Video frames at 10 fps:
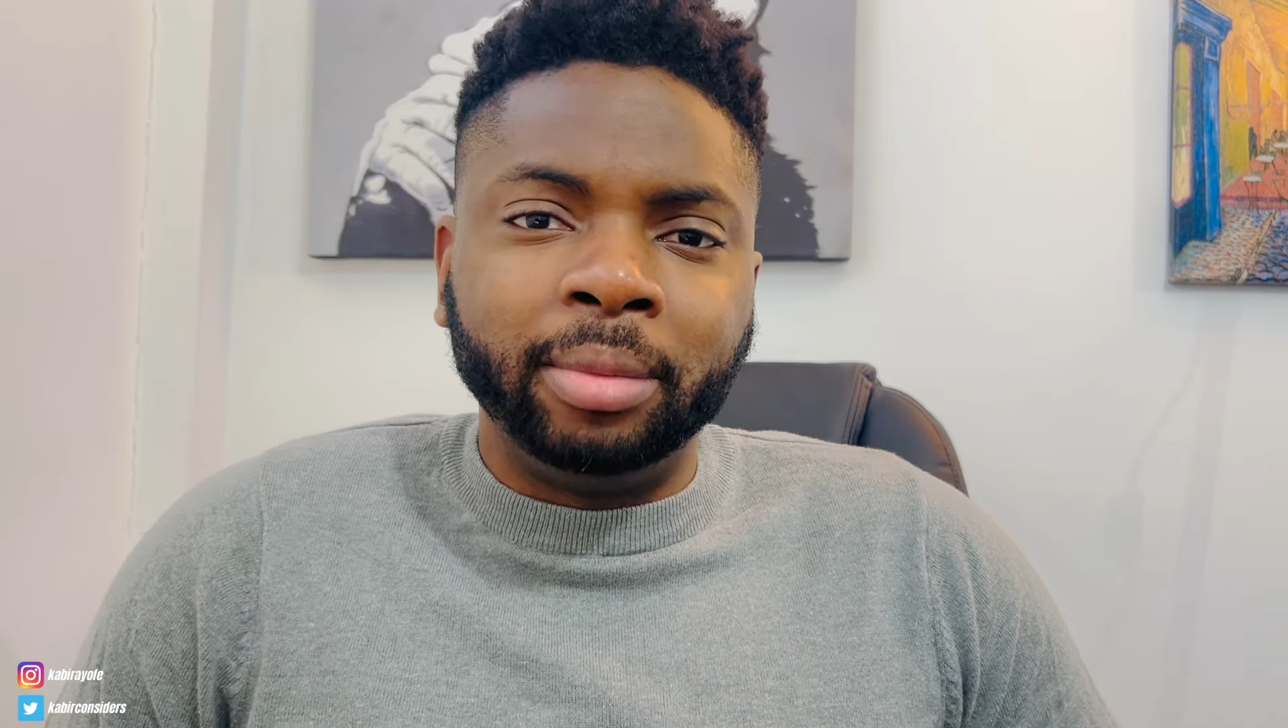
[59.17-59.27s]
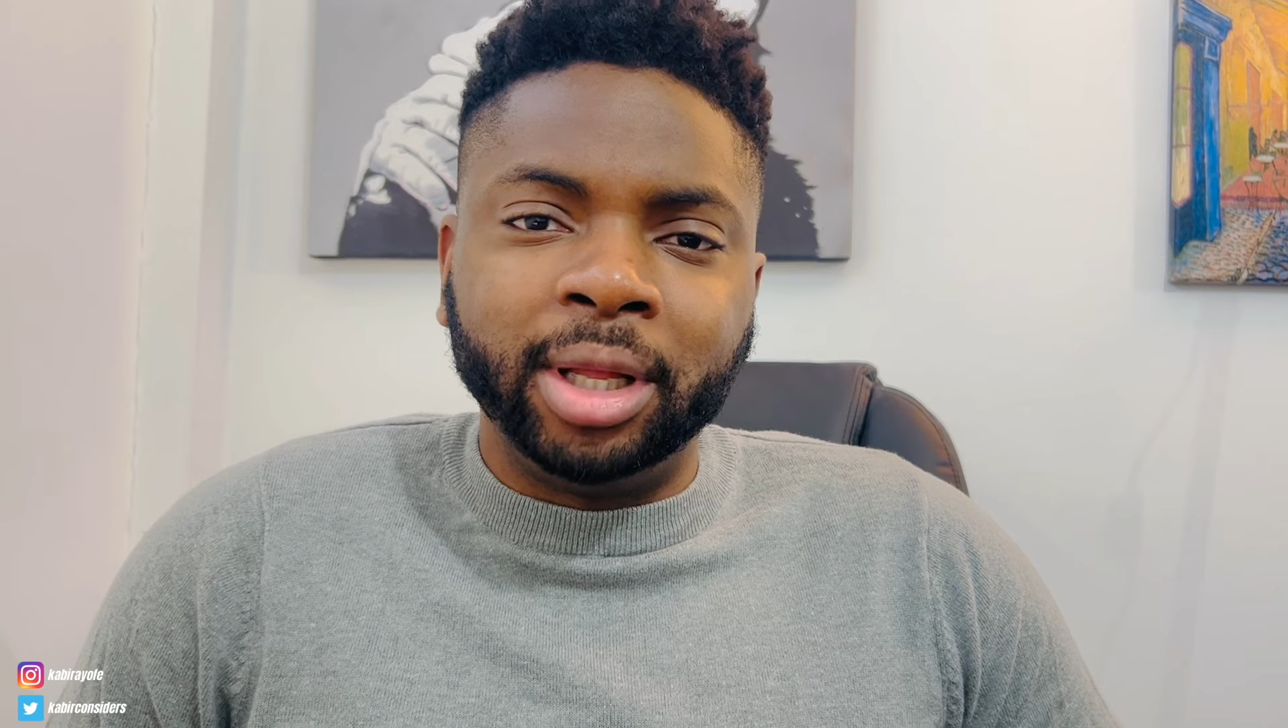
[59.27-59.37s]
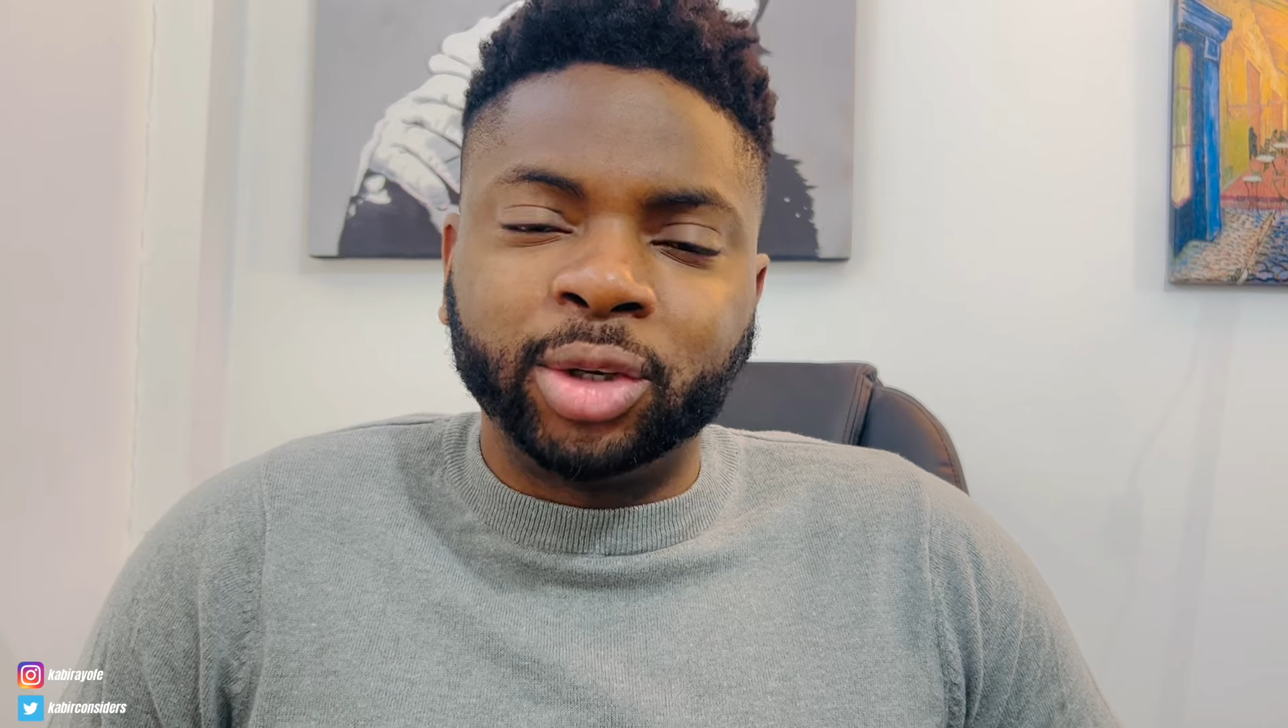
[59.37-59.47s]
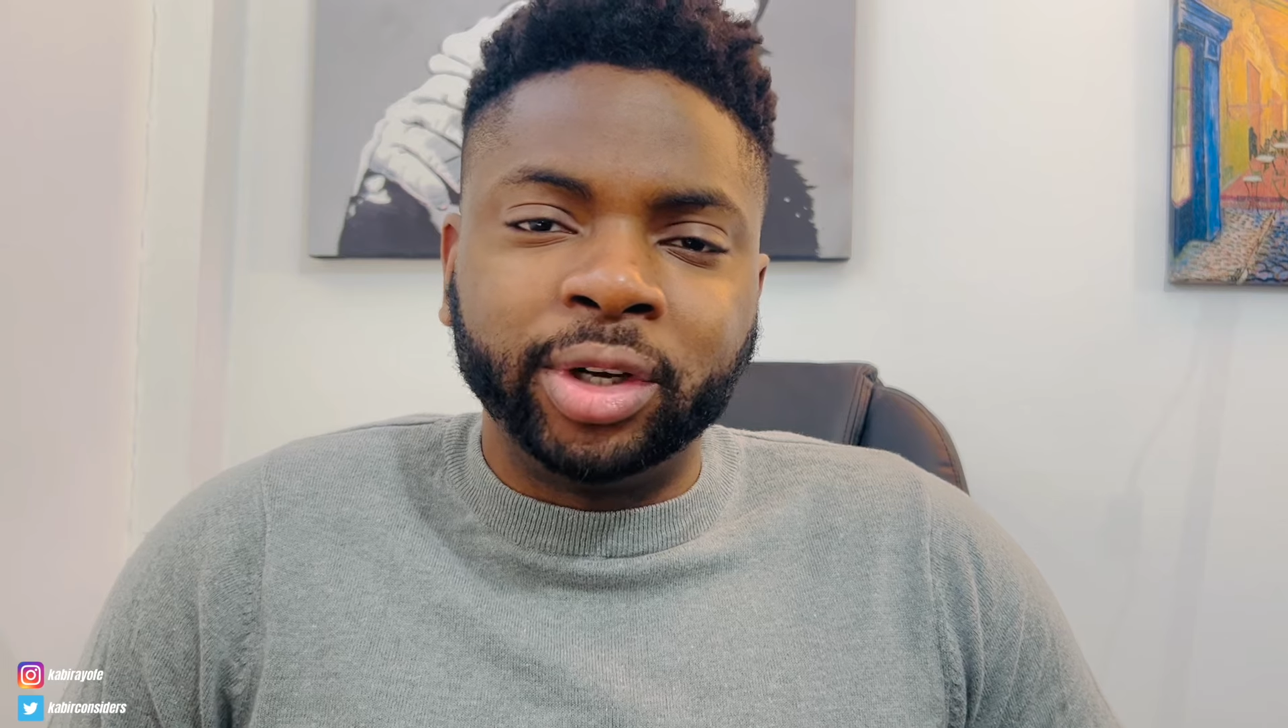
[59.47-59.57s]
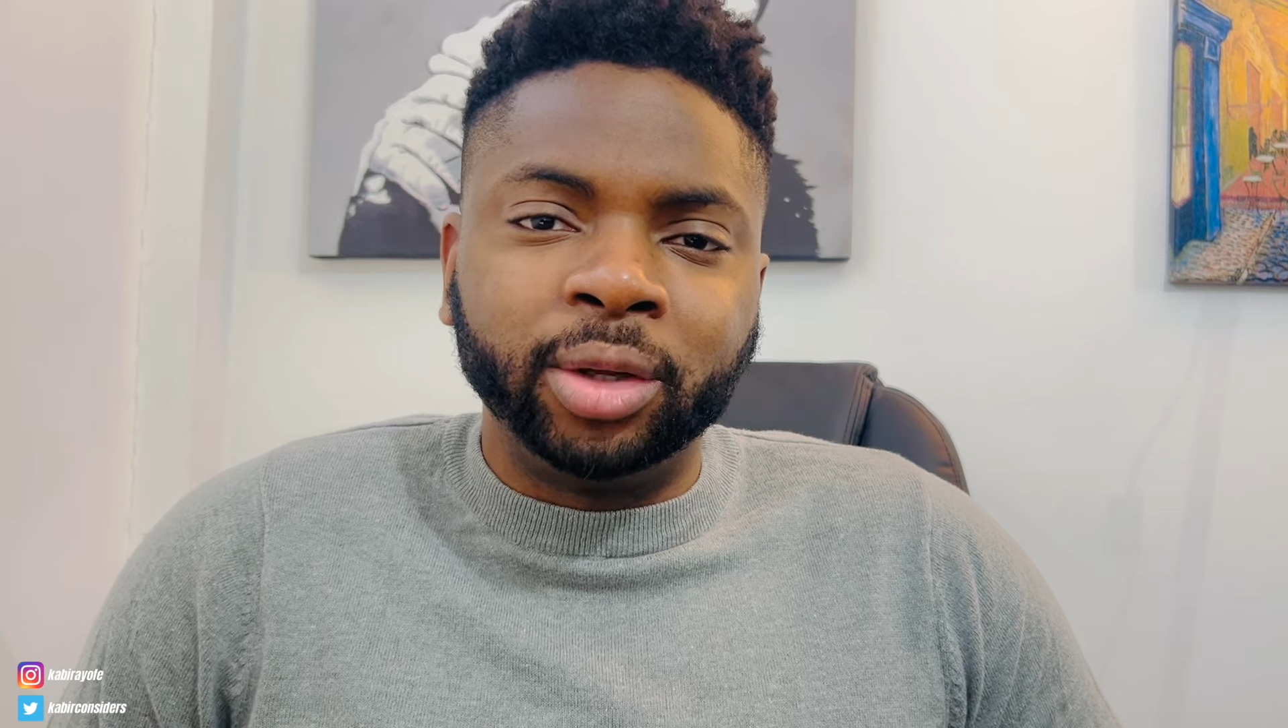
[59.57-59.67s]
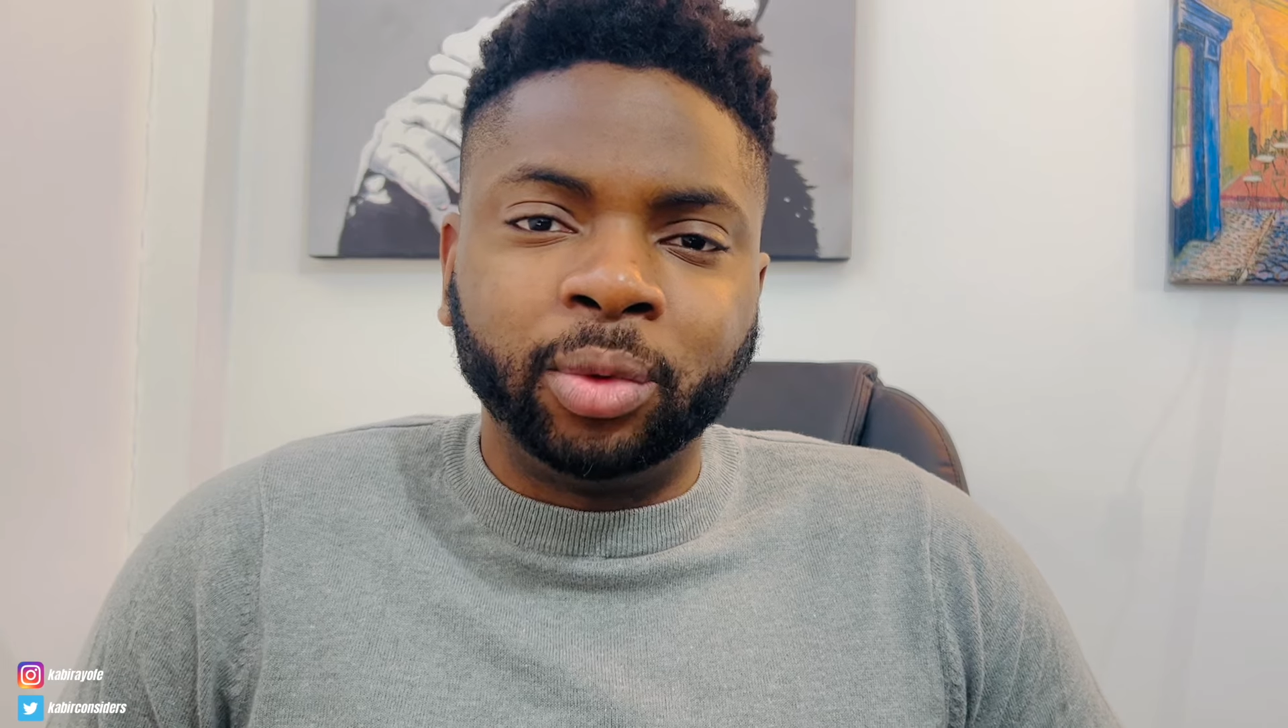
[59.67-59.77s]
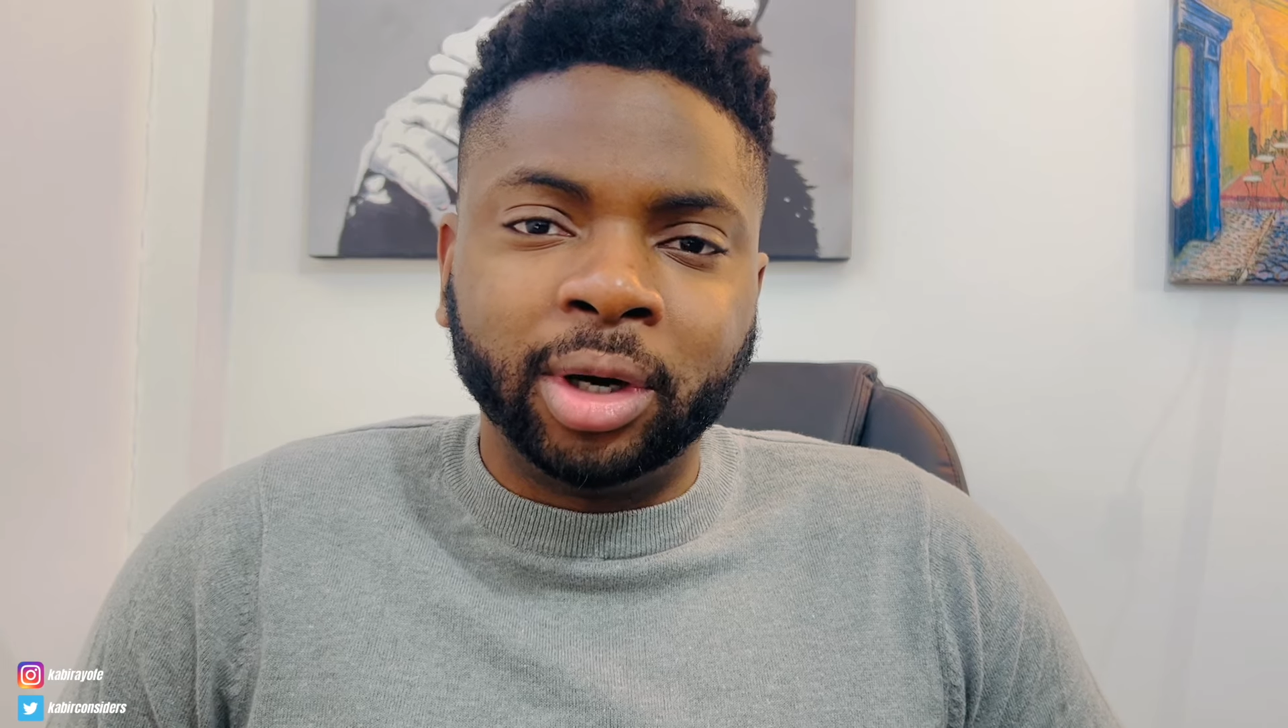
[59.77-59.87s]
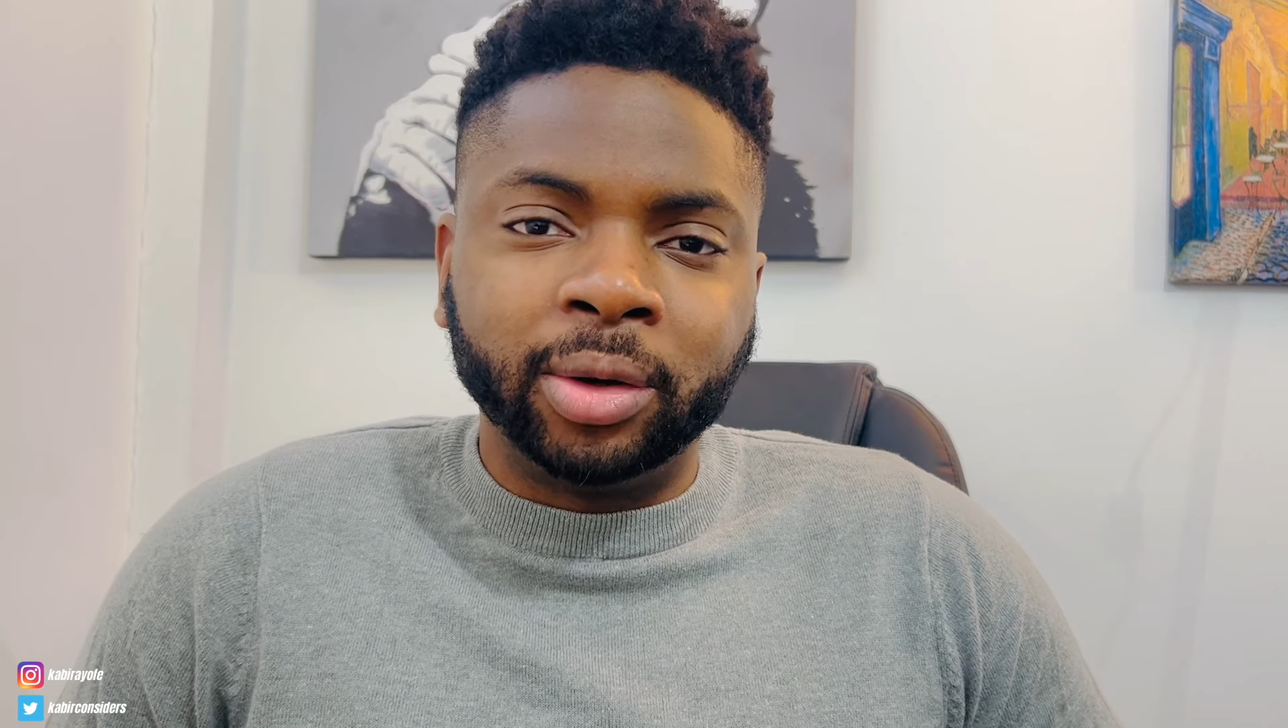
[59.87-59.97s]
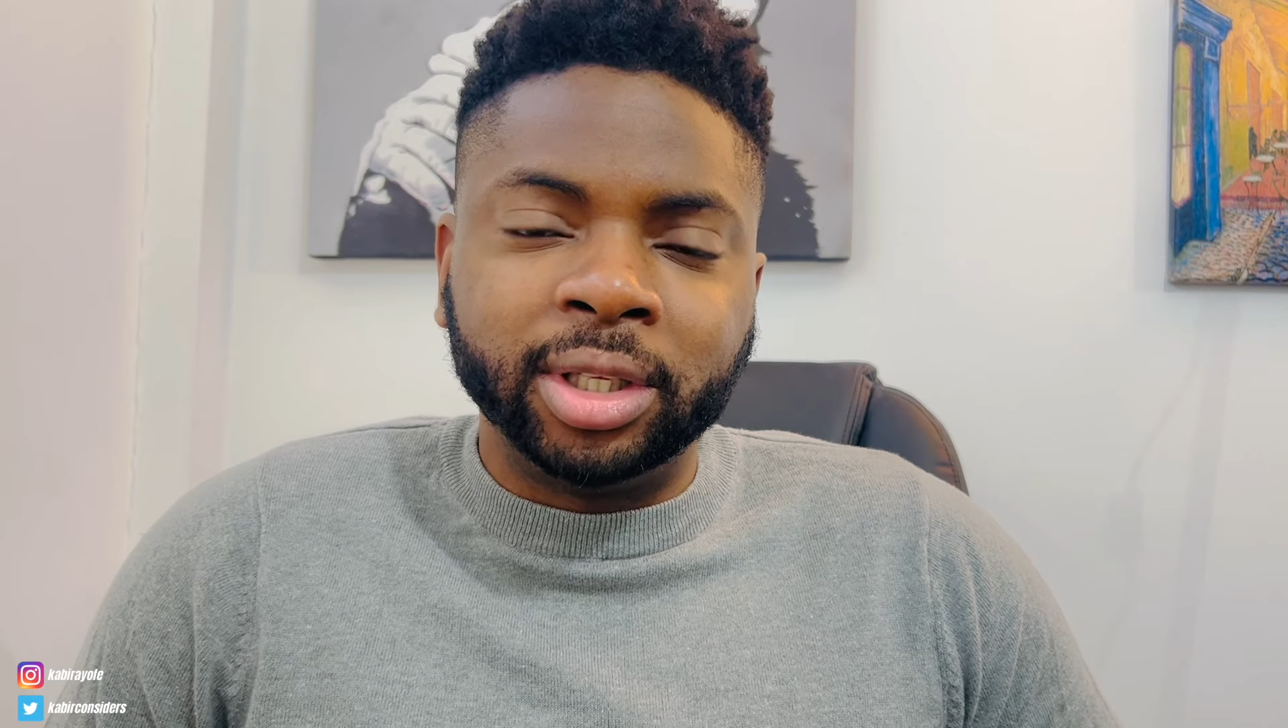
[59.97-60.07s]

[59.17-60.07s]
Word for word: military in the world